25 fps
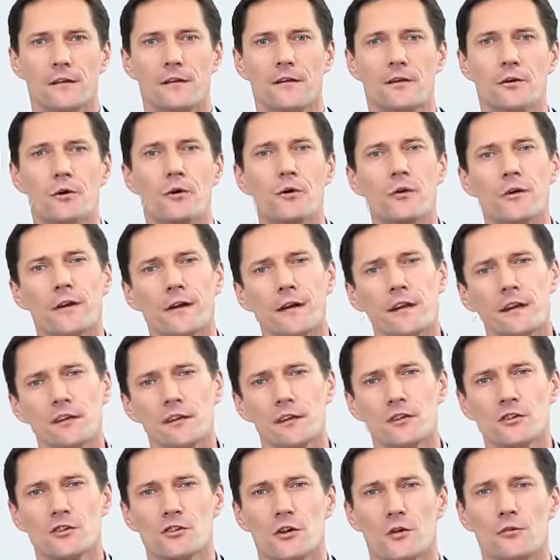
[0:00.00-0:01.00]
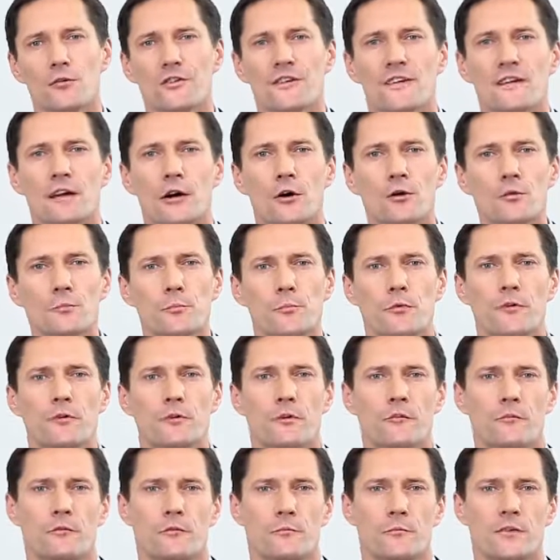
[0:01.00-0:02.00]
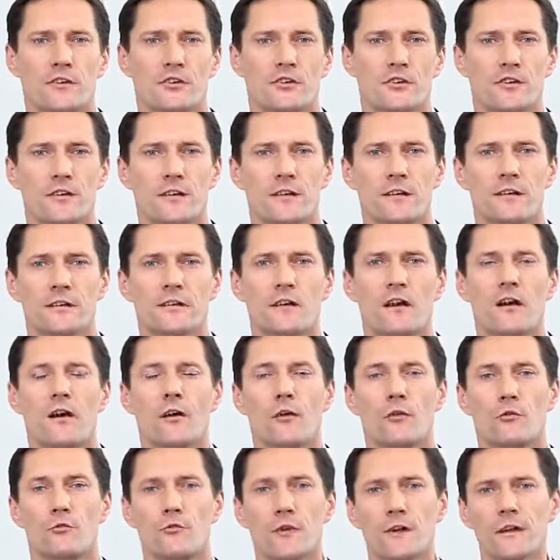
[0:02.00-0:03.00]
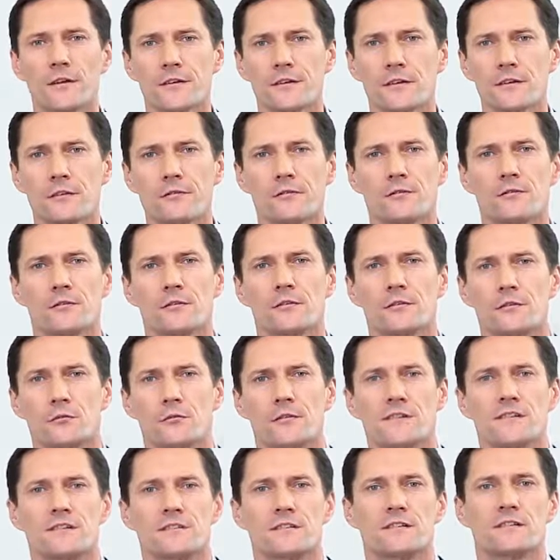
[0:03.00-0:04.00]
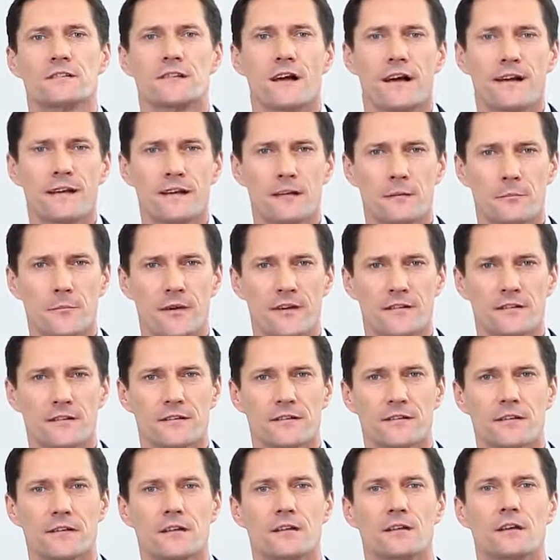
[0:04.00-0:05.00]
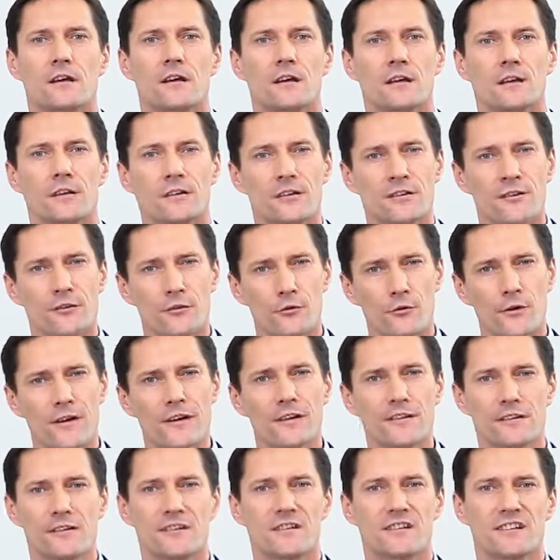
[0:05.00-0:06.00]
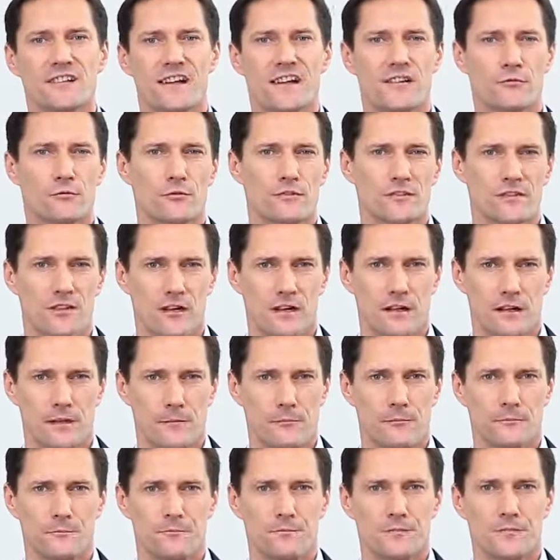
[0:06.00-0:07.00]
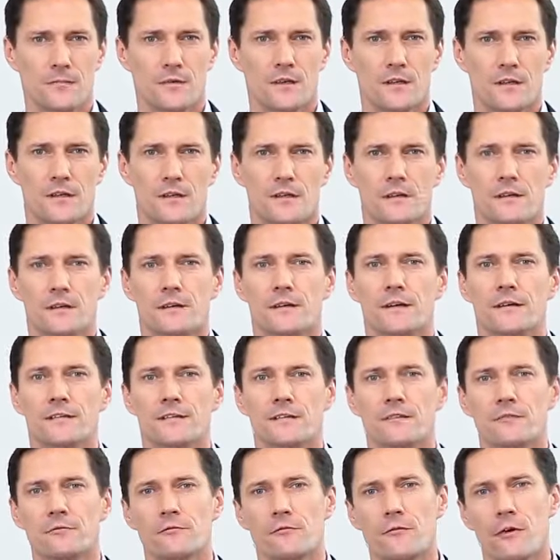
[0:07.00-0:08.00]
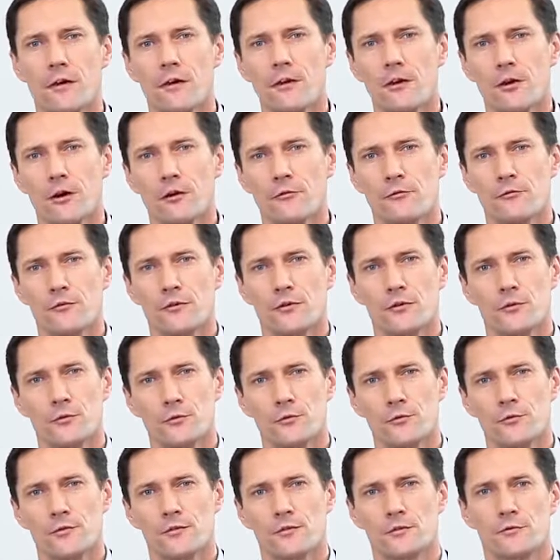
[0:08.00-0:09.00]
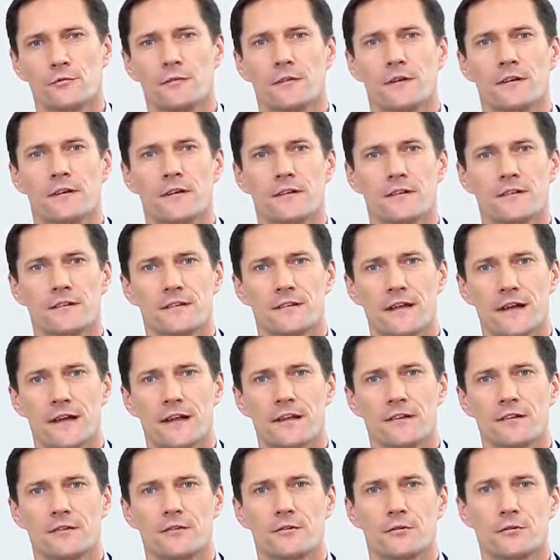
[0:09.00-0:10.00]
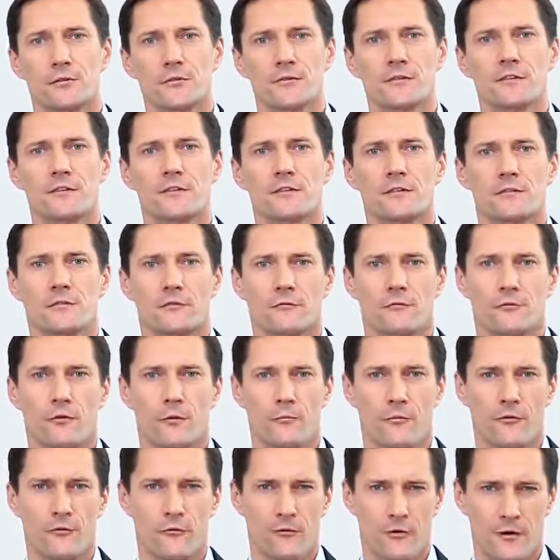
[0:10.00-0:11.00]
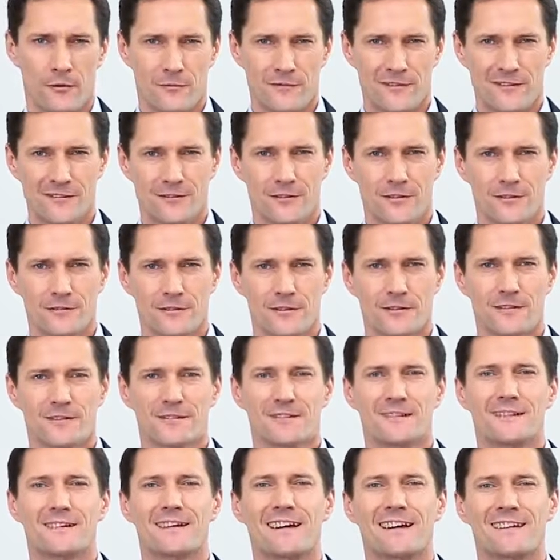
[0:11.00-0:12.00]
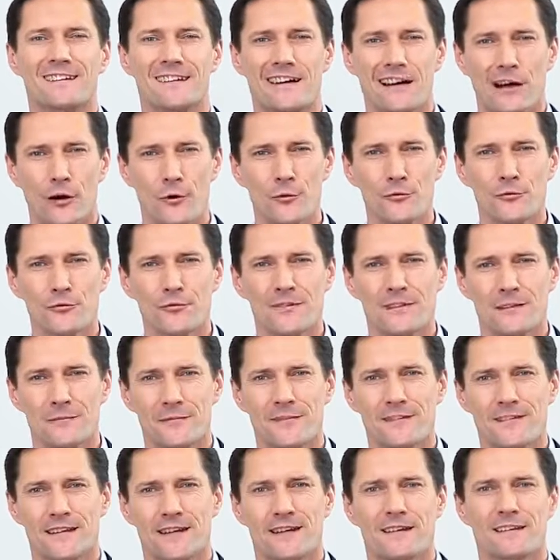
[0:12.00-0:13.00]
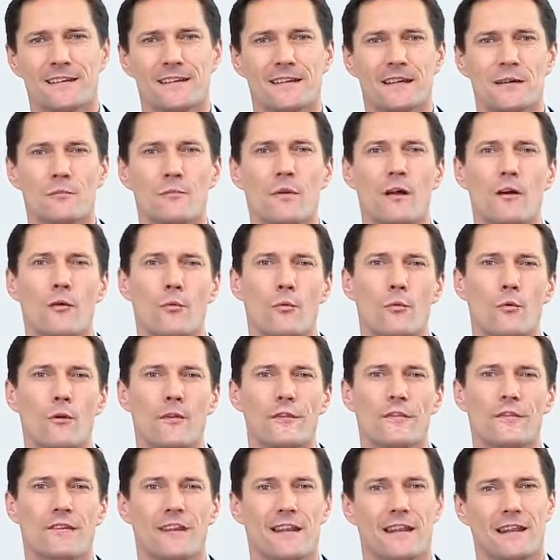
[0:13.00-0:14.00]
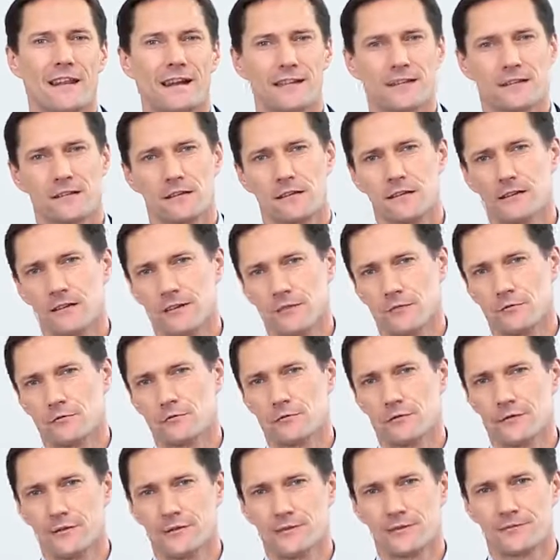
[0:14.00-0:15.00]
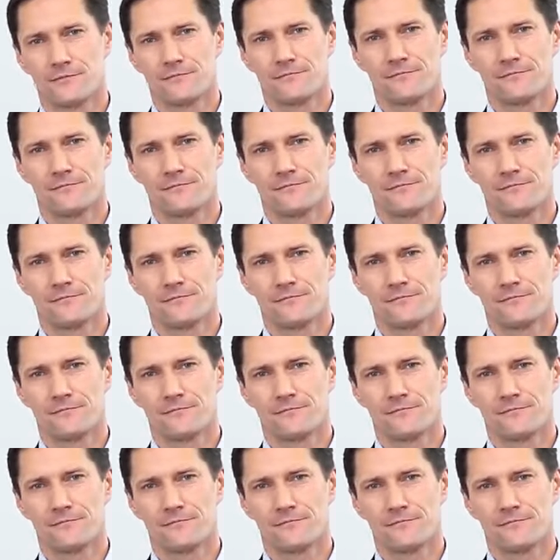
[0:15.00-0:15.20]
The OEE shows the output of a machine relative to its design capacity during the scheduled time. It is very often used to understand sources for performance losses and how to eliminate them with selected lean tools.